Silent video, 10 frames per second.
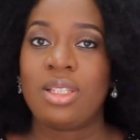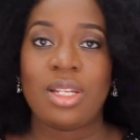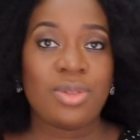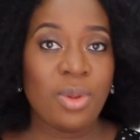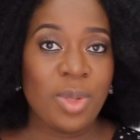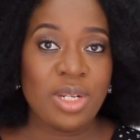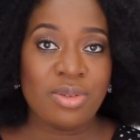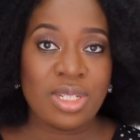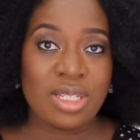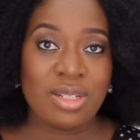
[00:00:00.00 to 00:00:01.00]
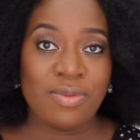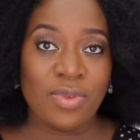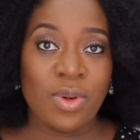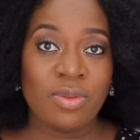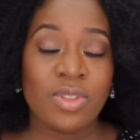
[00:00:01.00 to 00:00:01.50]
There are so many risks
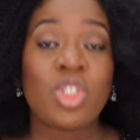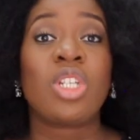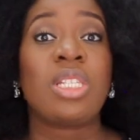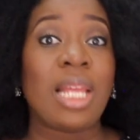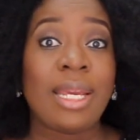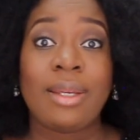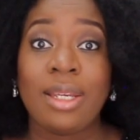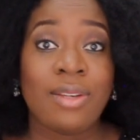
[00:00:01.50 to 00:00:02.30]
involved, just like